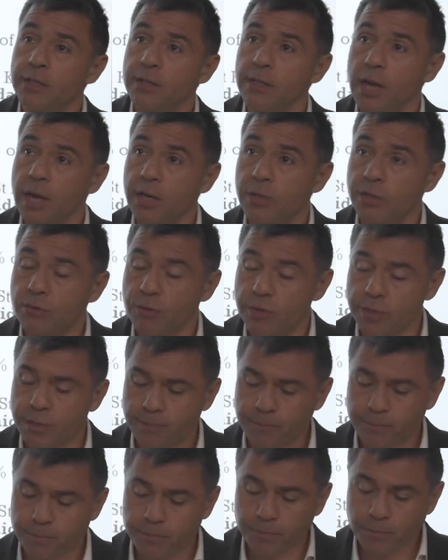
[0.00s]
countries
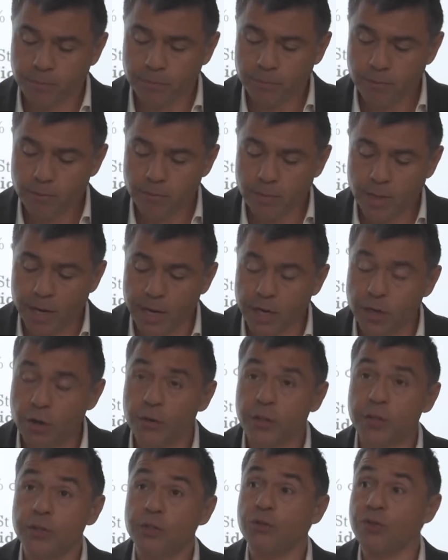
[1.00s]
in
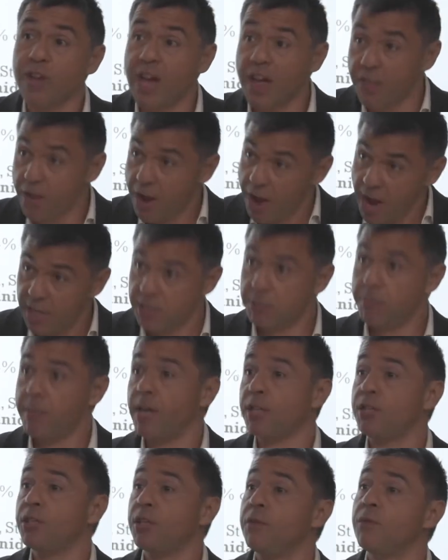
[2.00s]
order to gather as
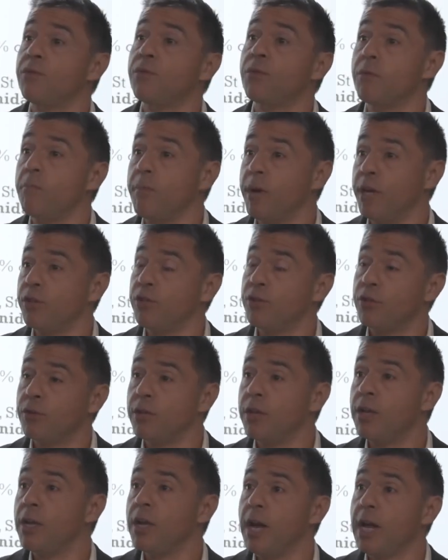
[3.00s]
much information
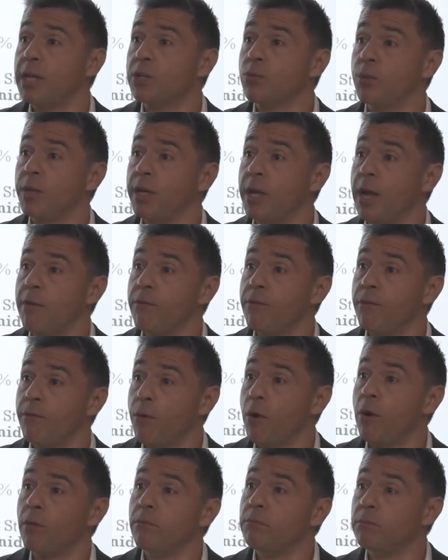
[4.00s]
as we can
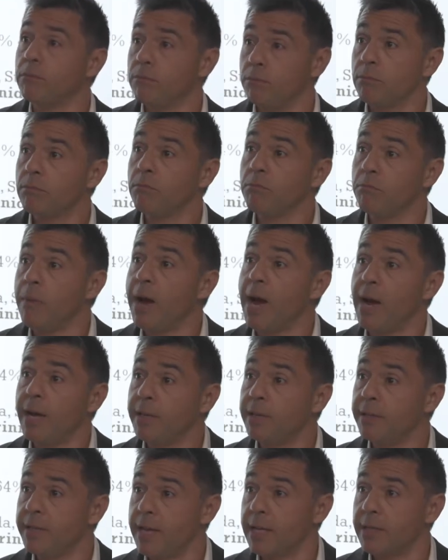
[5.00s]
from my
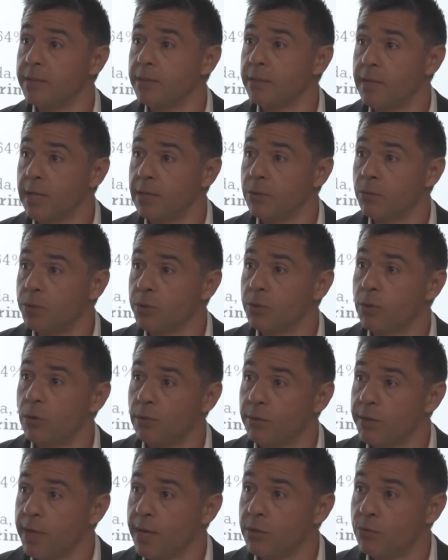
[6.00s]
desk. That's what's
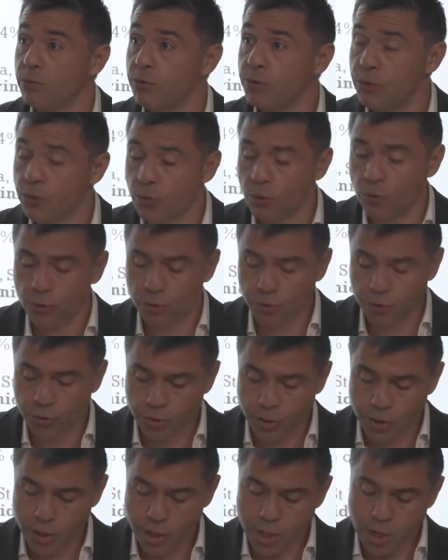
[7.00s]
called desk research.
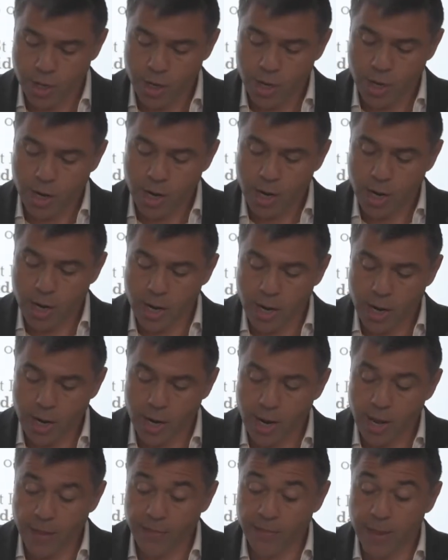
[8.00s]

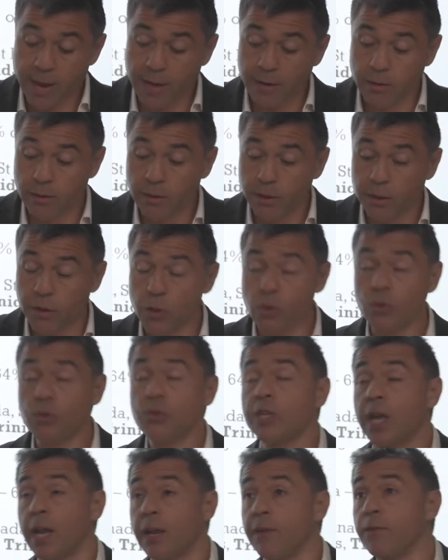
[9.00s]
And then use
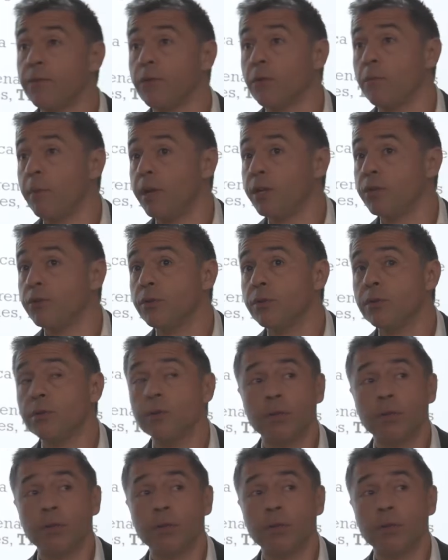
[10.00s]
that information